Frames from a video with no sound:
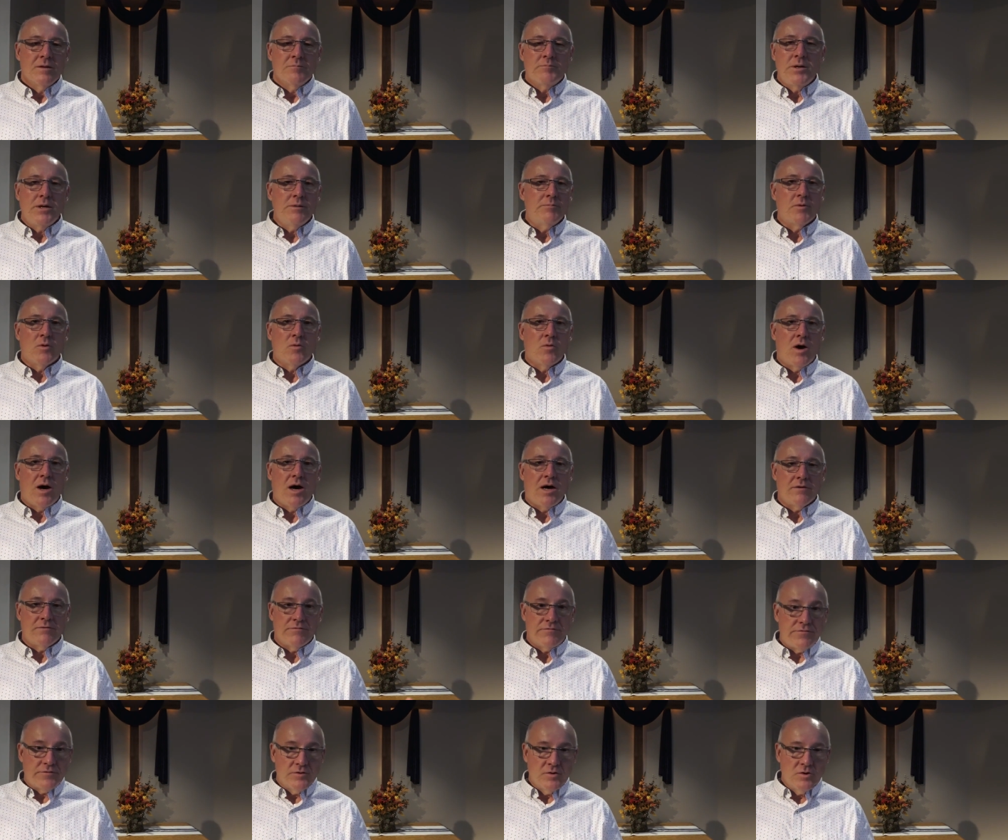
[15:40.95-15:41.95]
People
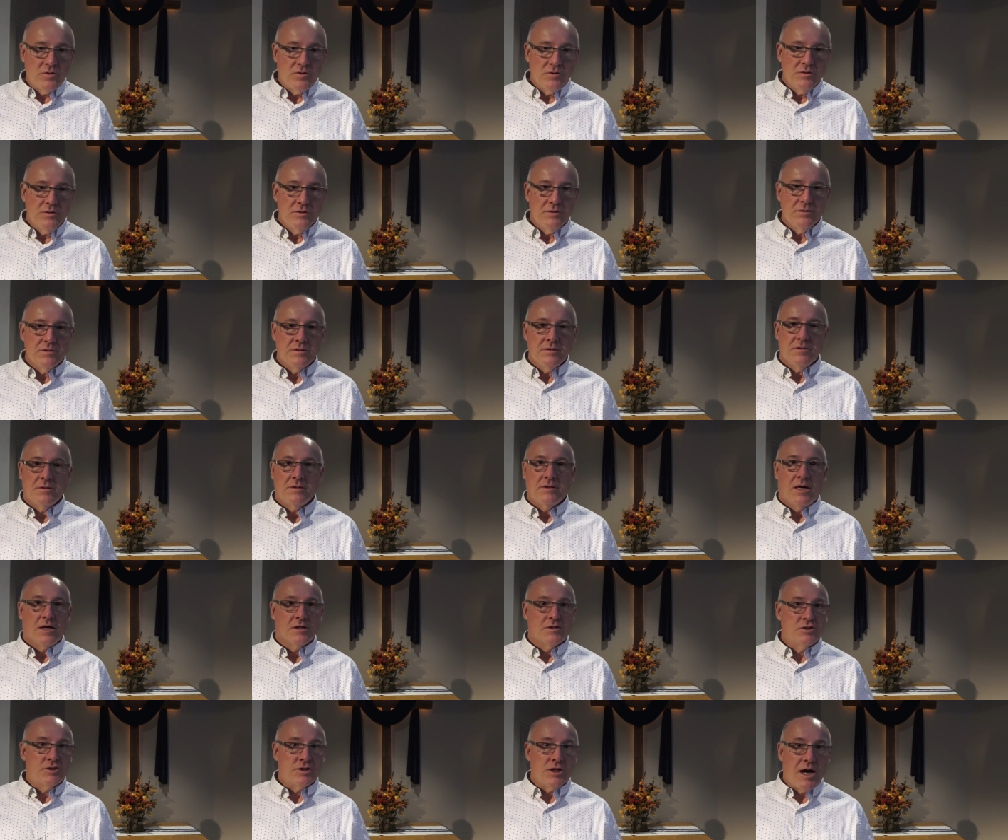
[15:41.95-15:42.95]
want food,
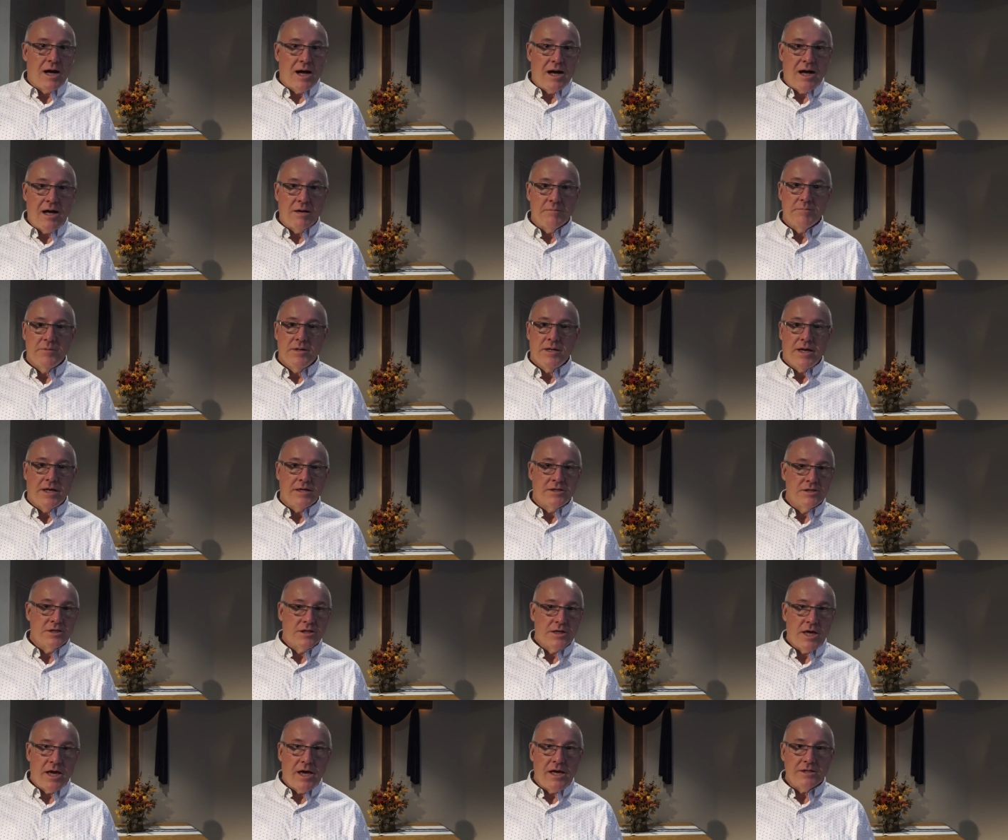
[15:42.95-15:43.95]
a job,
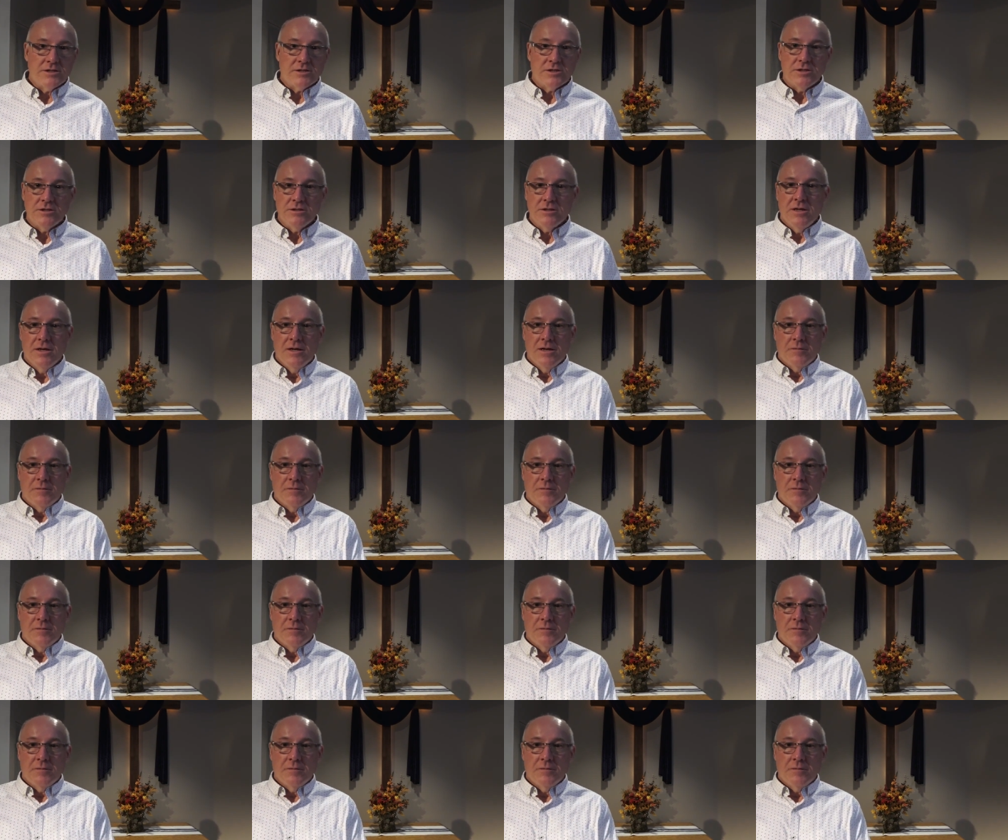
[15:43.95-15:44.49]
education,